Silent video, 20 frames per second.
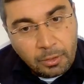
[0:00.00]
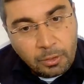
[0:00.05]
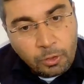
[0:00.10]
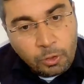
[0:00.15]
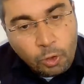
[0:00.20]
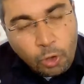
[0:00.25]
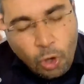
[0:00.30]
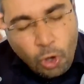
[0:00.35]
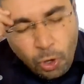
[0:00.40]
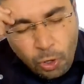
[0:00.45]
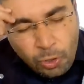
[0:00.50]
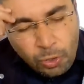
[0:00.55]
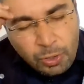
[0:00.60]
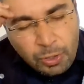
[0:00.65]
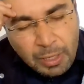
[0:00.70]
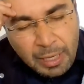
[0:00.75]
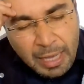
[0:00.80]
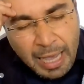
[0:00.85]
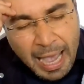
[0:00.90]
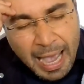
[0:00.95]
No,
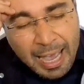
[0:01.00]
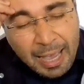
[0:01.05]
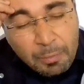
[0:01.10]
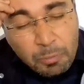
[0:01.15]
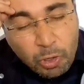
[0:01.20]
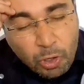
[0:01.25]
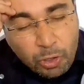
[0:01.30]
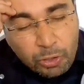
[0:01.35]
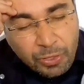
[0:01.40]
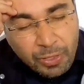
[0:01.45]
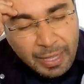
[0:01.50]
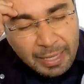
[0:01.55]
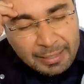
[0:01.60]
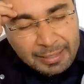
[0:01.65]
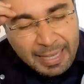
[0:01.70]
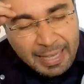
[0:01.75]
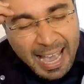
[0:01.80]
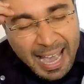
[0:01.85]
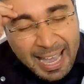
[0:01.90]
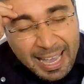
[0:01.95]
I am not
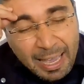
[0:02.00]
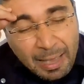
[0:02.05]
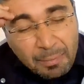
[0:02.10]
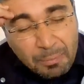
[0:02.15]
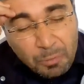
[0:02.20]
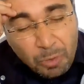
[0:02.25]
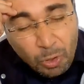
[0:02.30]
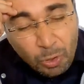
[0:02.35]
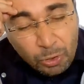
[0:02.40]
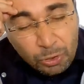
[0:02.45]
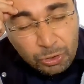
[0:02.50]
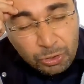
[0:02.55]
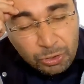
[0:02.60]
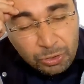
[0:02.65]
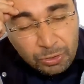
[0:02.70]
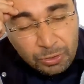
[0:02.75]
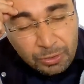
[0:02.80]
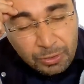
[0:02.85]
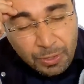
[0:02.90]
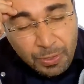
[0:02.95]
that. I am not
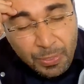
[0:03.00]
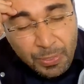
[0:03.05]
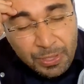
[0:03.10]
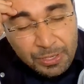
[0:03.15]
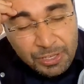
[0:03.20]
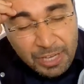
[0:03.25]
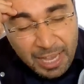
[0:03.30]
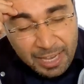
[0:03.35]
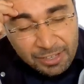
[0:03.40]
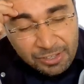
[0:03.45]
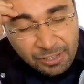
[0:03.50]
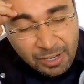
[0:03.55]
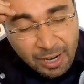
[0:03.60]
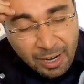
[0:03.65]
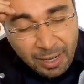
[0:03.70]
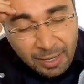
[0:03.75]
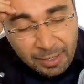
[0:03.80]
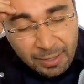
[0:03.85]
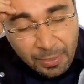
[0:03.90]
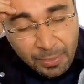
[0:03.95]
this
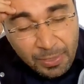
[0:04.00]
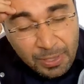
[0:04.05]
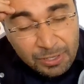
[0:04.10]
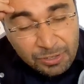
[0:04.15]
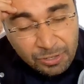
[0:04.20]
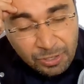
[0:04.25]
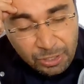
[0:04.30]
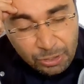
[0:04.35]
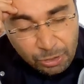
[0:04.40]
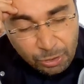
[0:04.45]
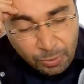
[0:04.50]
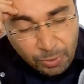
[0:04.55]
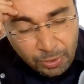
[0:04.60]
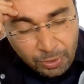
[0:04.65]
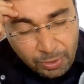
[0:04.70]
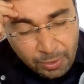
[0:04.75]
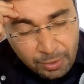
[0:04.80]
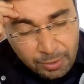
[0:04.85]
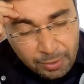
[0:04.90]
extra, this ritual.